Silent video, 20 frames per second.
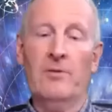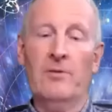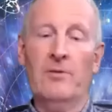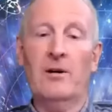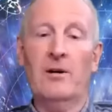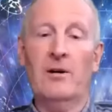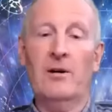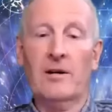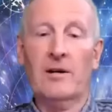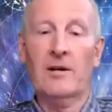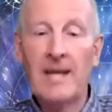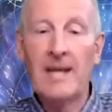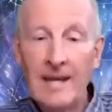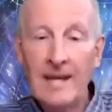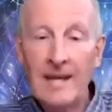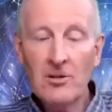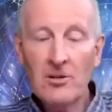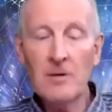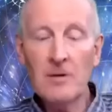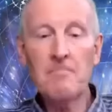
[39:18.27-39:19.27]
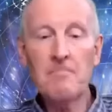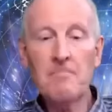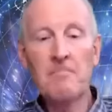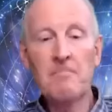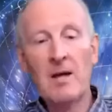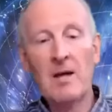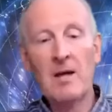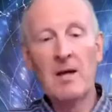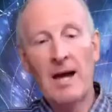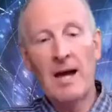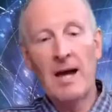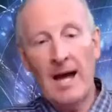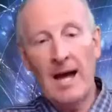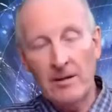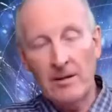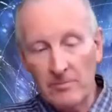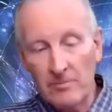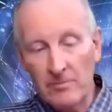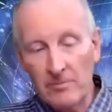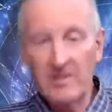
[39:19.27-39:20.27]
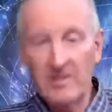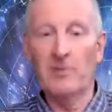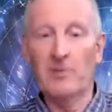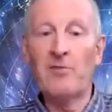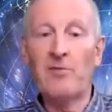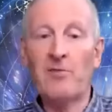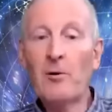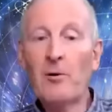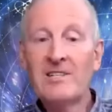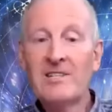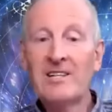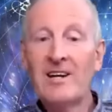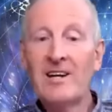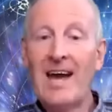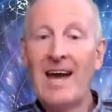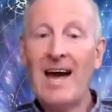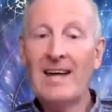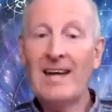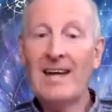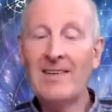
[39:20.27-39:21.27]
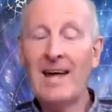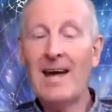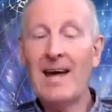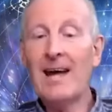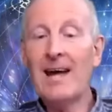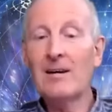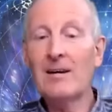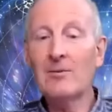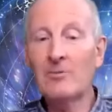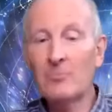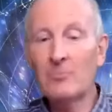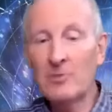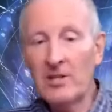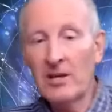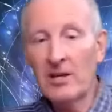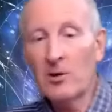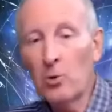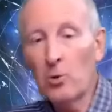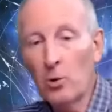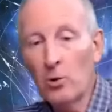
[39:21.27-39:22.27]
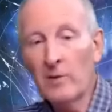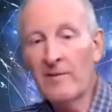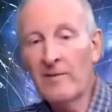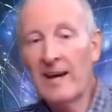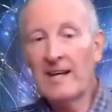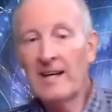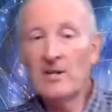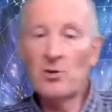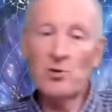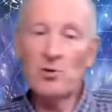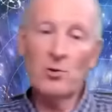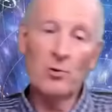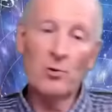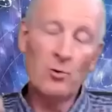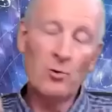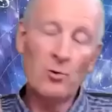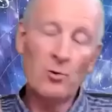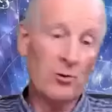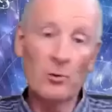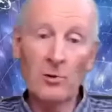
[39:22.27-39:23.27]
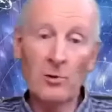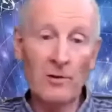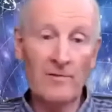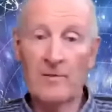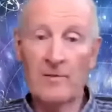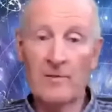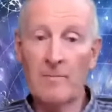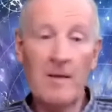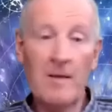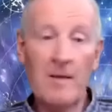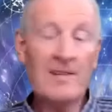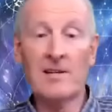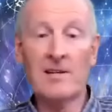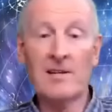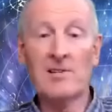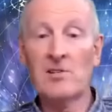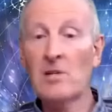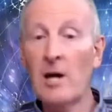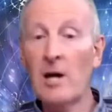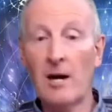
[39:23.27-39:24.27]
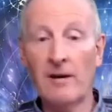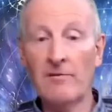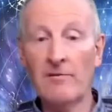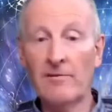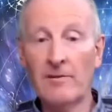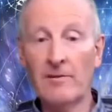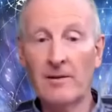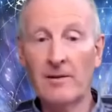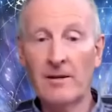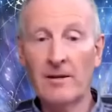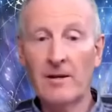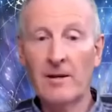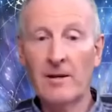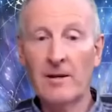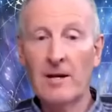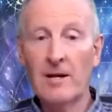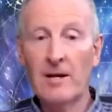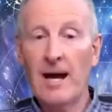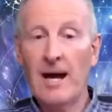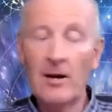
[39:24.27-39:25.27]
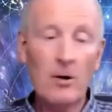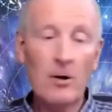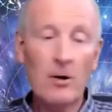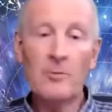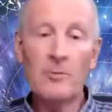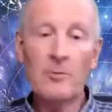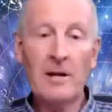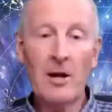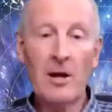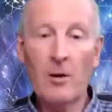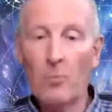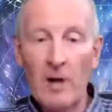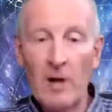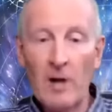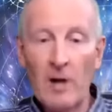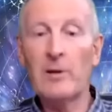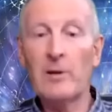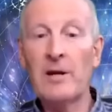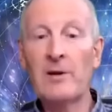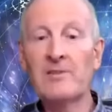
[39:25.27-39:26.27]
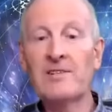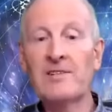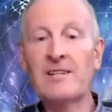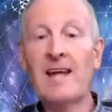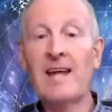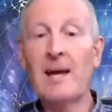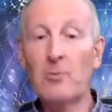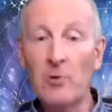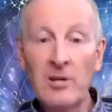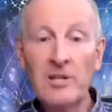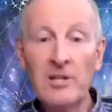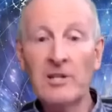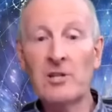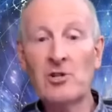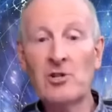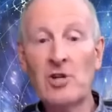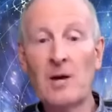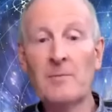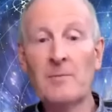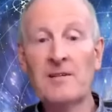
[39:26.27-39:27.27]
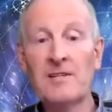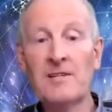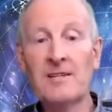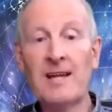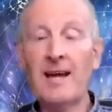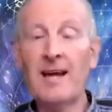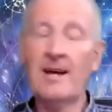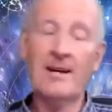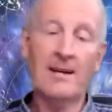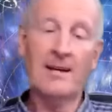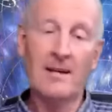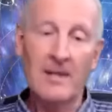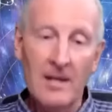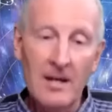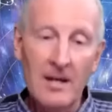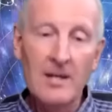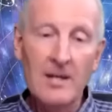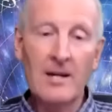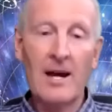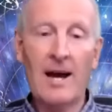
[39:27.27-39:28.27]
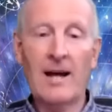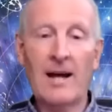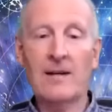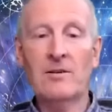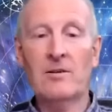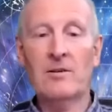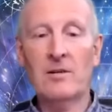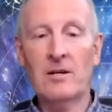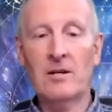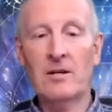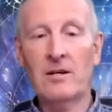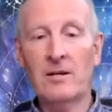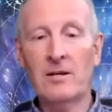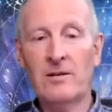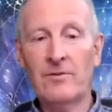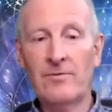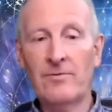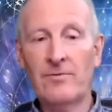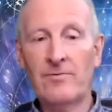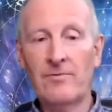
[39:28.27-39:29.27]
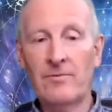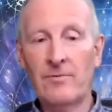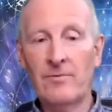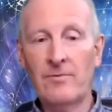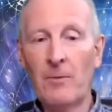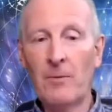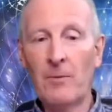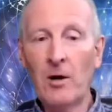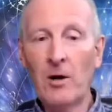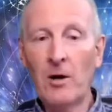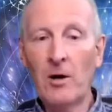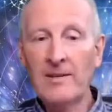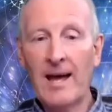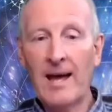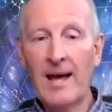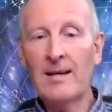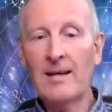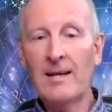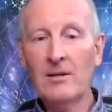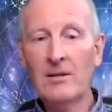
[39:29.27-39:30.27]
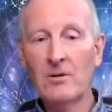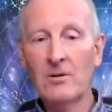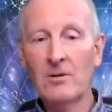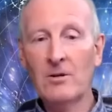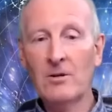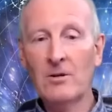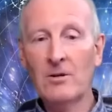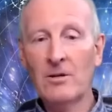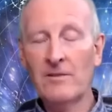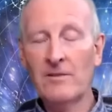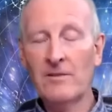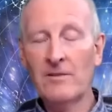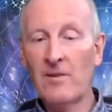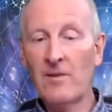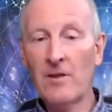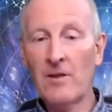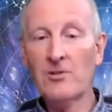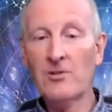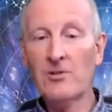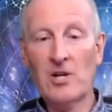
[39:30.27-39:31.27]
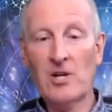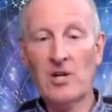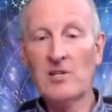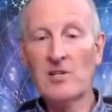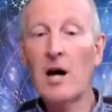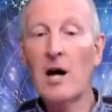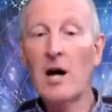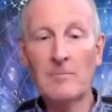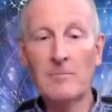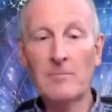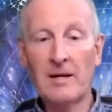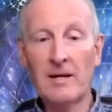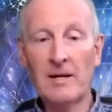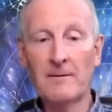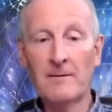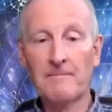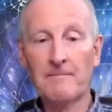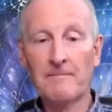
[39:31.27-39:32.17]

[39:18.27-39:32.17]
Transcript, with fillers: the kingdom and the authority I had there and with the court of angels and all of the amazing stuff. And I would be like, where are we going today? What are you going to show me today? And then one day the father just hugged me